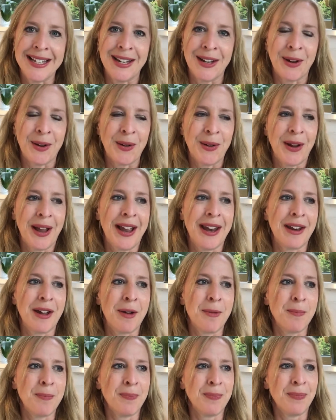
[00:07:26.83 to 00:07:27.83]

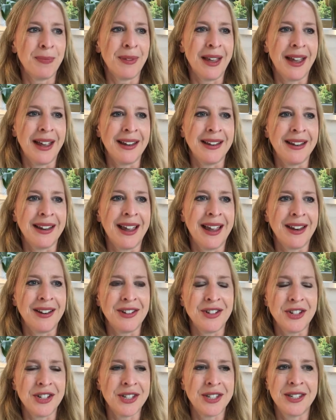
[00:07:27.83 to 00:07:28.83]

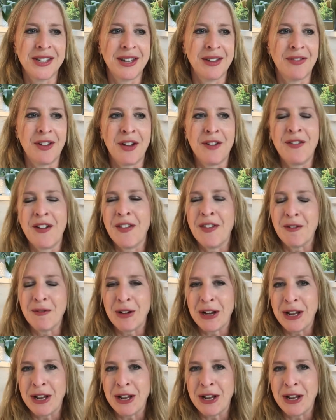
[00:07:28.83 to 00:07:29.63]
and just I found